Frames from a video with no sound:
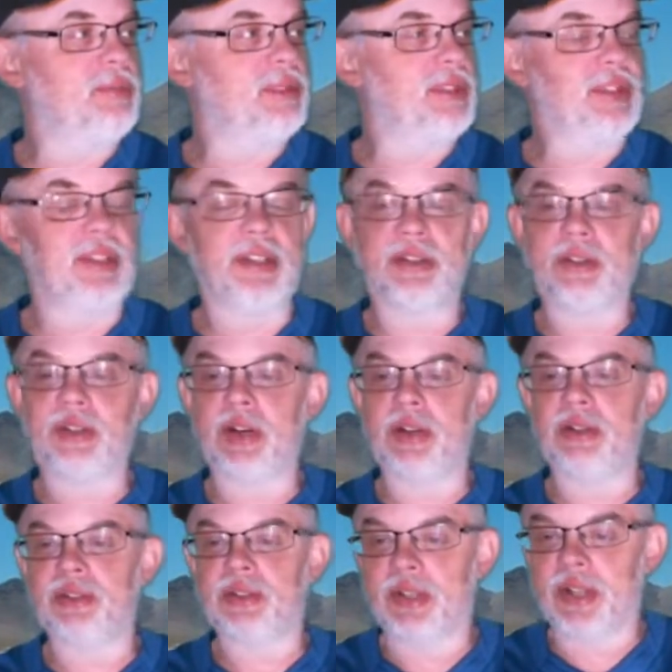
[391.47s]
but her
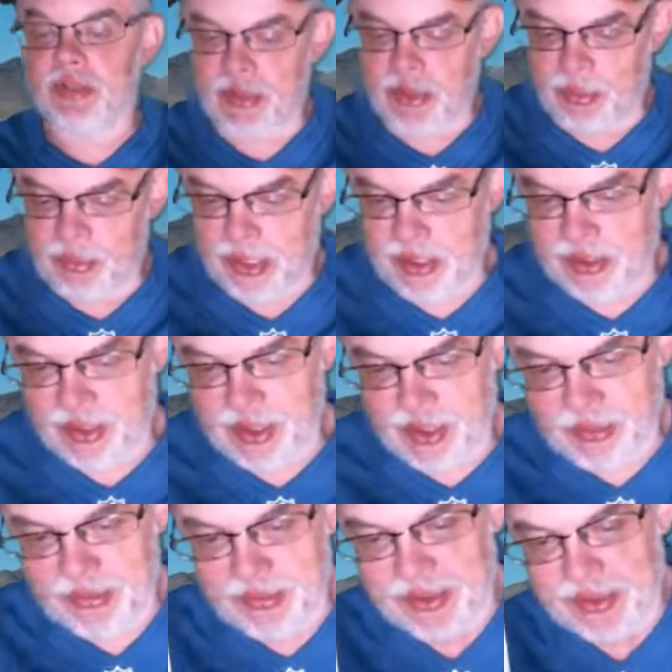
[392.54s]
daughter's going to have to go pick
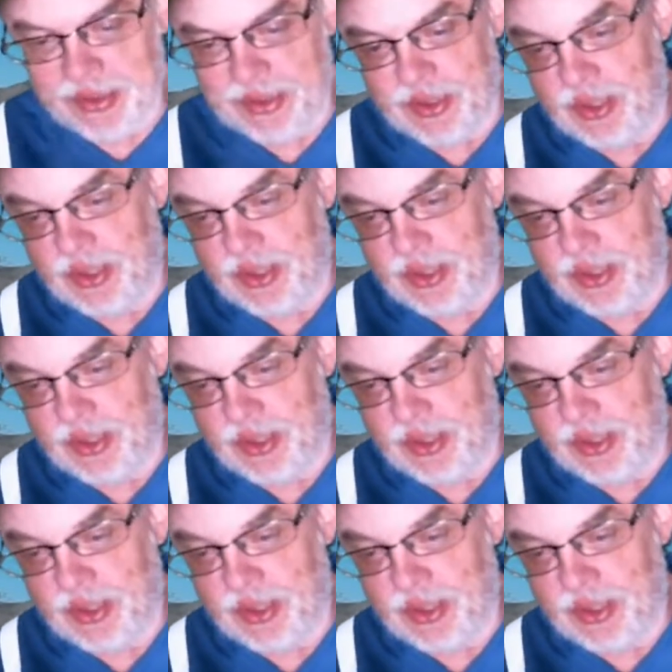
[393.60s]
her up because